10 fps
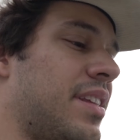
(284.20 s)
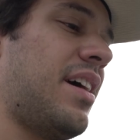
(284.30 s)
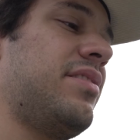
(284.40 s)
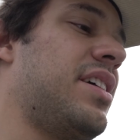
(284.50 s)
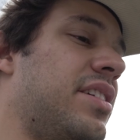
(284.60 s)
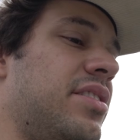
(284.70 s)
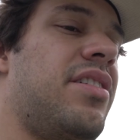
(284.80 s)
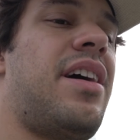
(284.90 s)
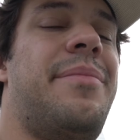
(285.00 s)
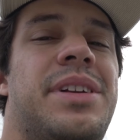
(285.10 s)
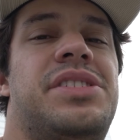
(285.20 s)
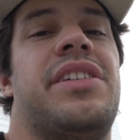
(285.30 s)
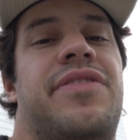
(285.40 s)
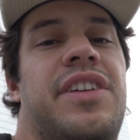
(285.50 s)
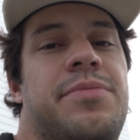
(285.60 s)
I was like, you know, I'm gonna
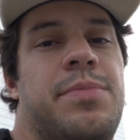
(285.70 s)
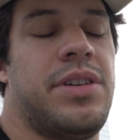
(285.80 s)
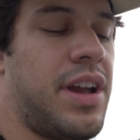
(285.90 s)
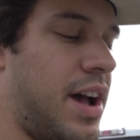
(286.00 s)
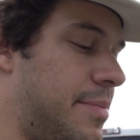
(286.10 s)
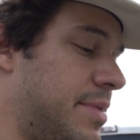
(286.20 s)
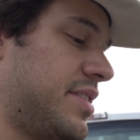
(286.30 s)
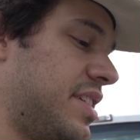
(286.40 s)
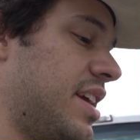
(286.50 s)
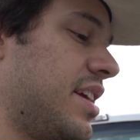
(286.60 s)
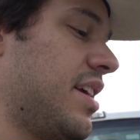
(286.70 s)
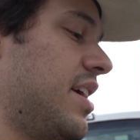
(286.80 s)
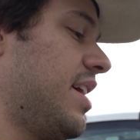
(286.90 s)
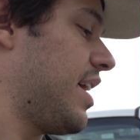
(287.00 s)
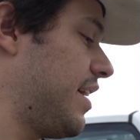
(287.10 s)
check Facebook. I'm gonna see
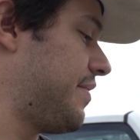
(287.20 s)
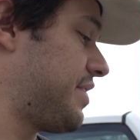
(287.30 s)
if